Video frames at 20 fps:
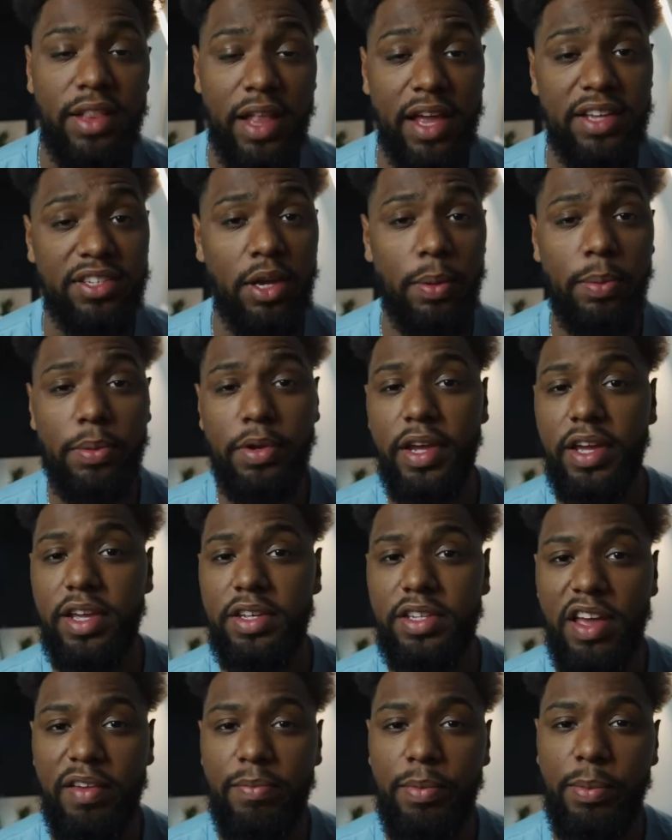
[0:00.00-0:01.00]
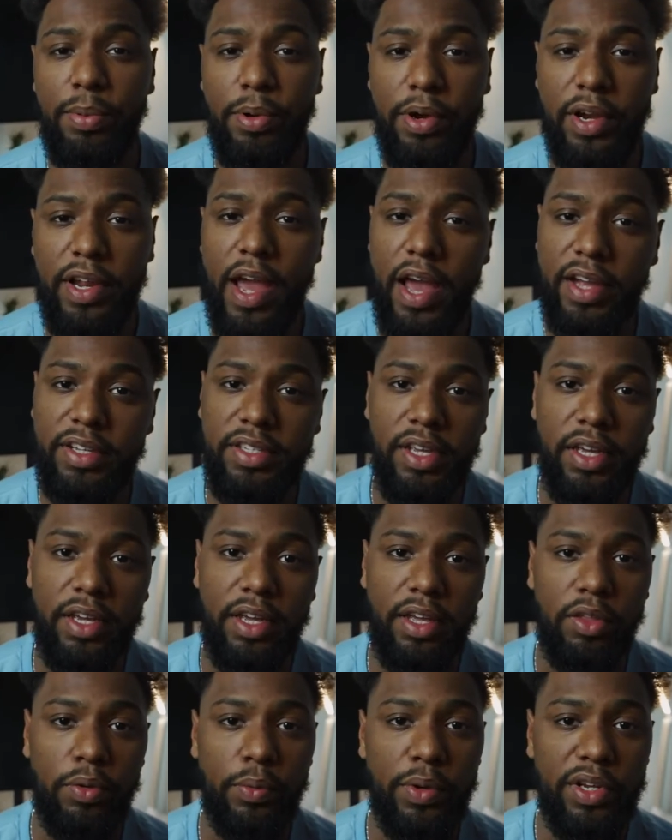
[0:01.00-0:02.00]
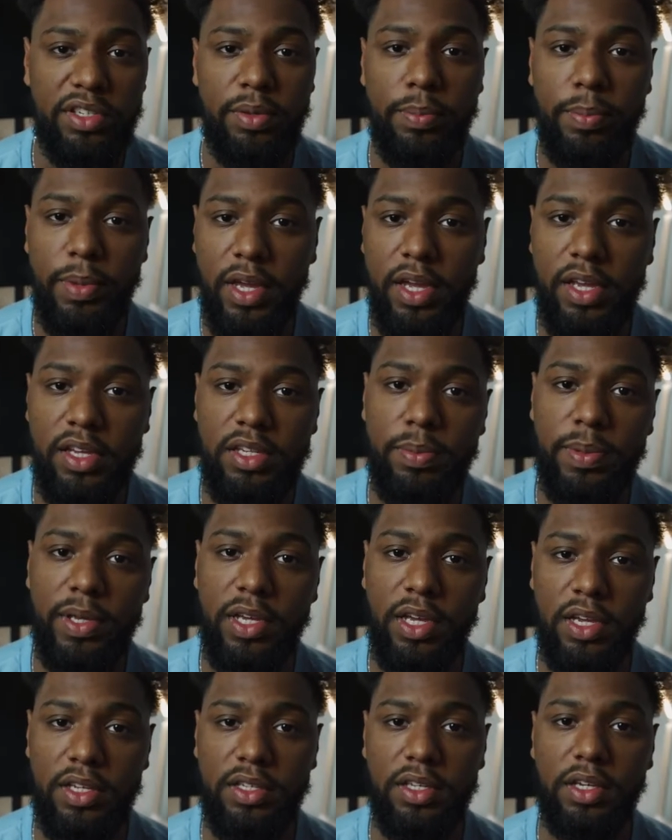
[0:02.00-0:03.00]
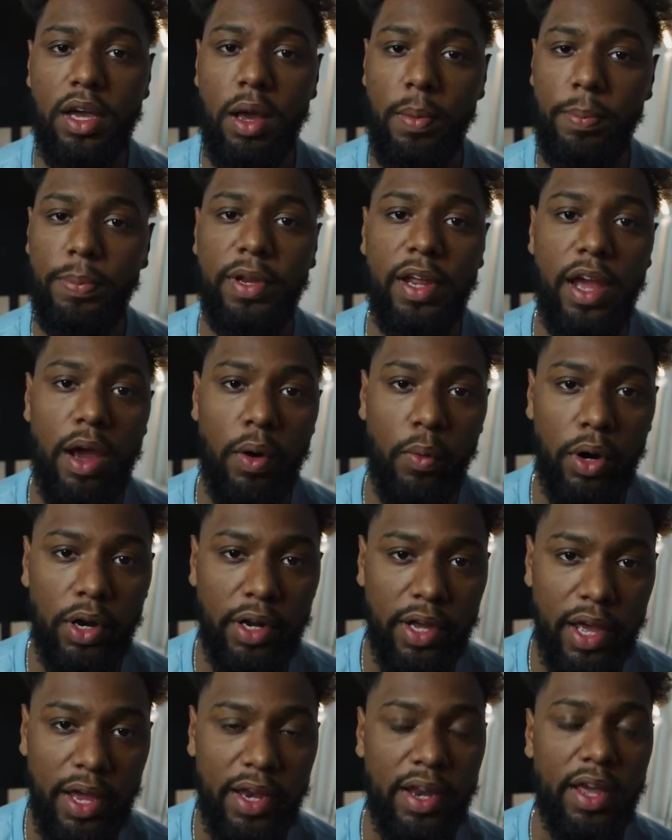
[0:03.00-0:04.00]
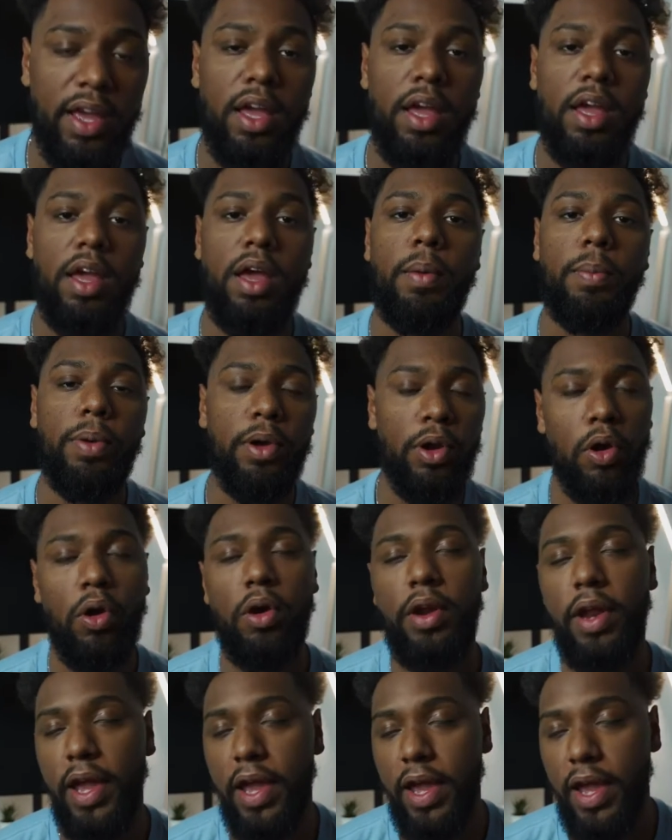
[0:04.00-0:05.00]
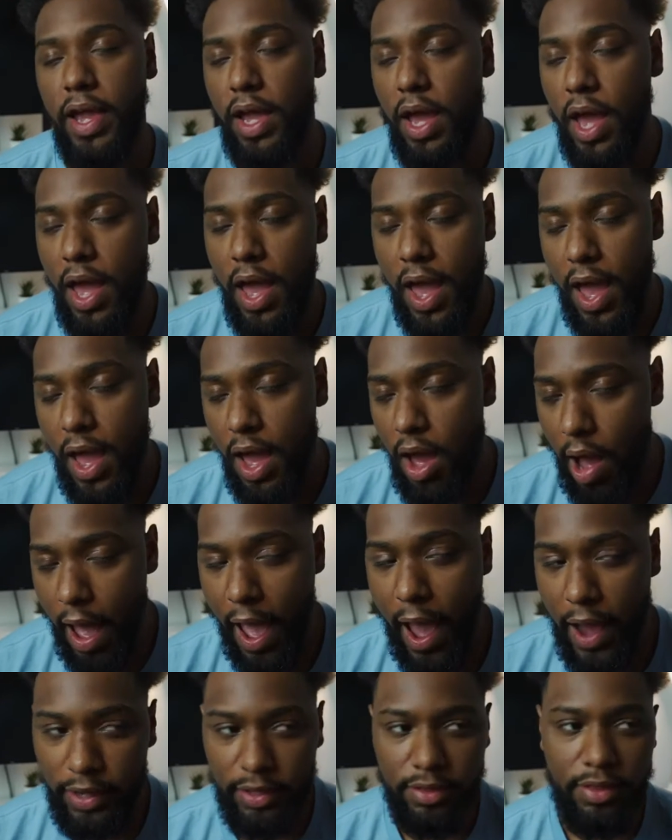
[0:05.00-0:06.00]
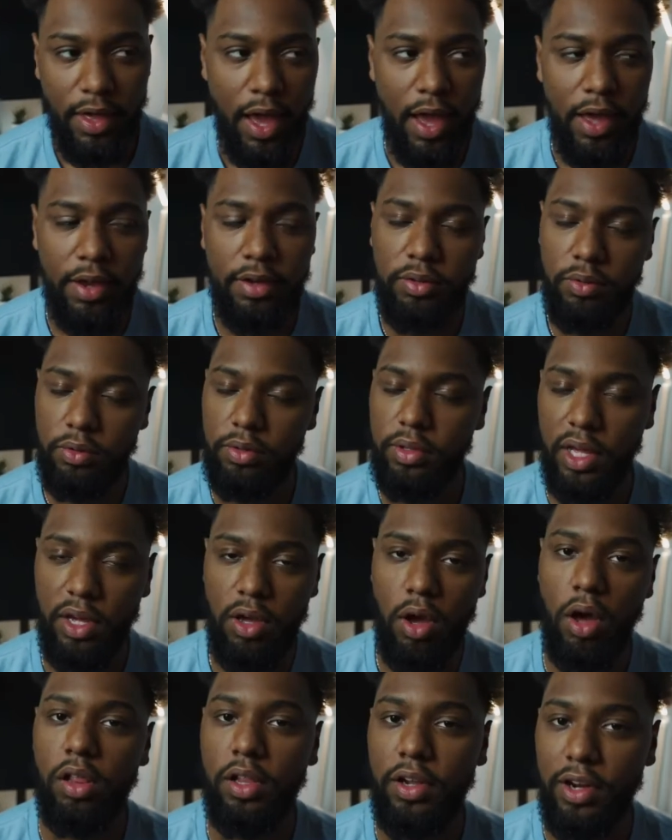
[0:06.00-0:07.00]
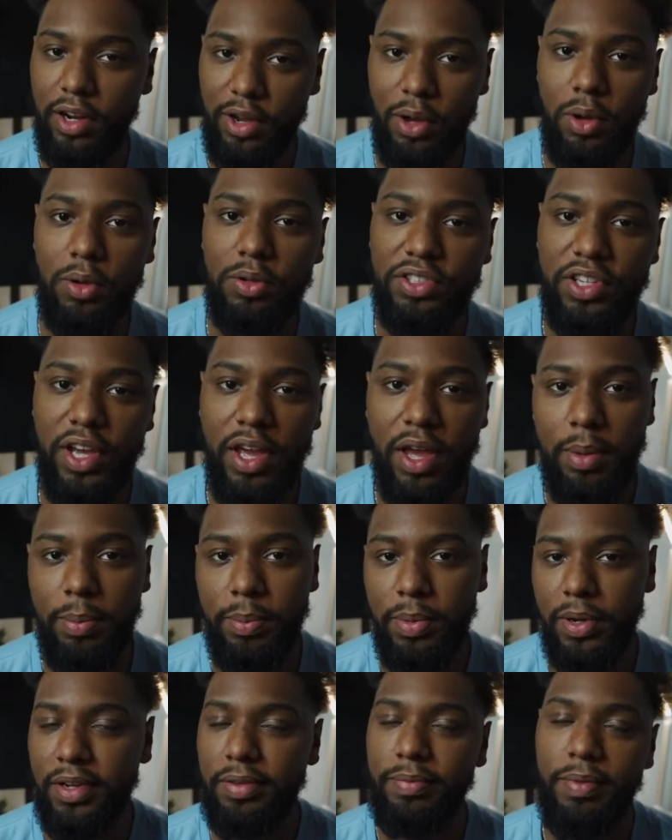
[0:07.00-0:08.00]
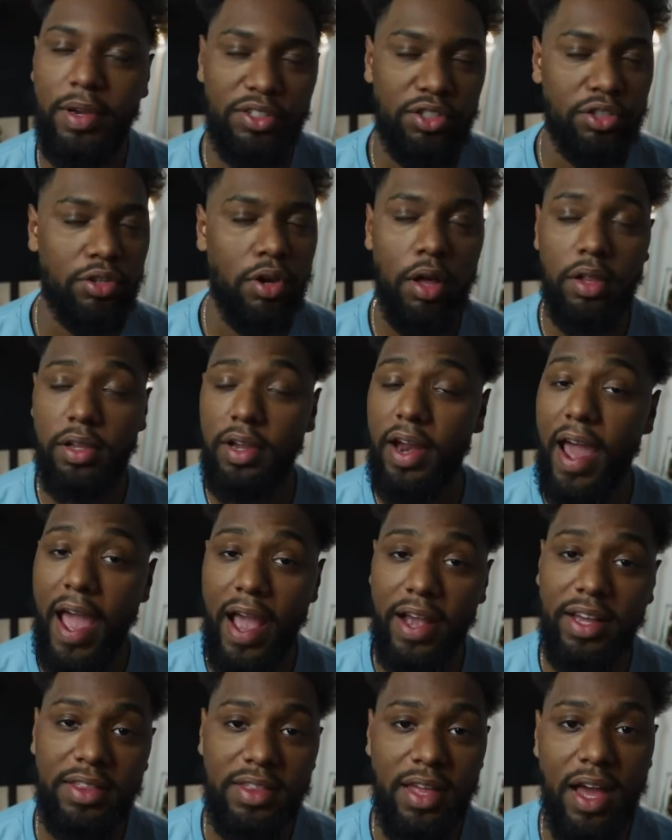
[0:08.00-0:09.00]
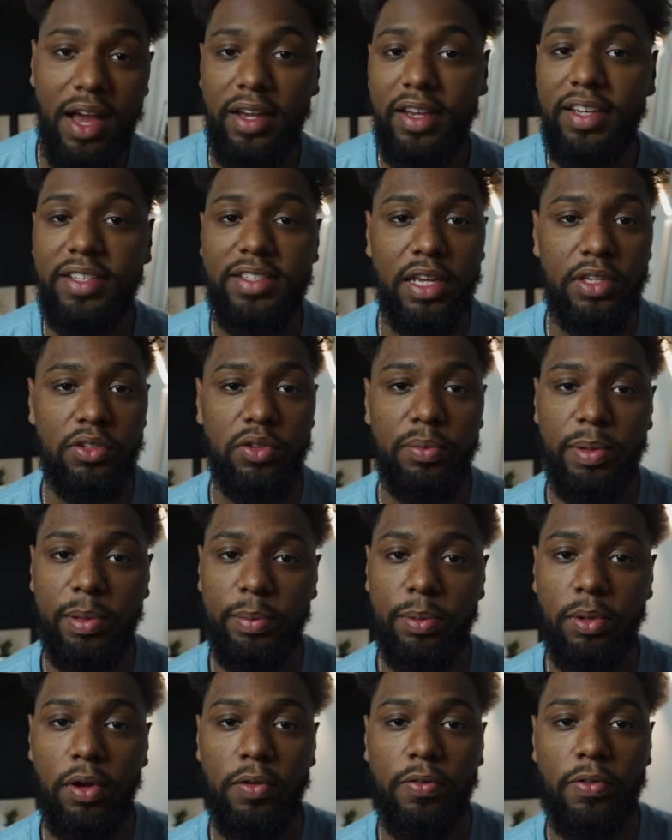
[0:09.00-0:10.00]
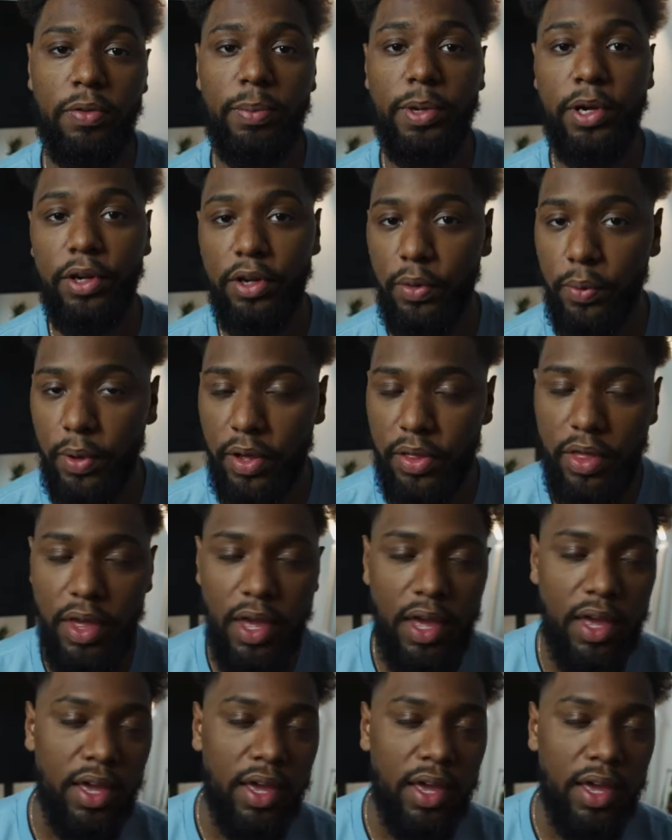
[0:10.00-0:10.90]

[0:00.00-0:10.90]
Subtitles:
The last couple of days have been pretty hectic, and the reason being is because the company I work at put on a hackathon. They call it a code jam, but I just call it a hackathon because that's what people are familiar with.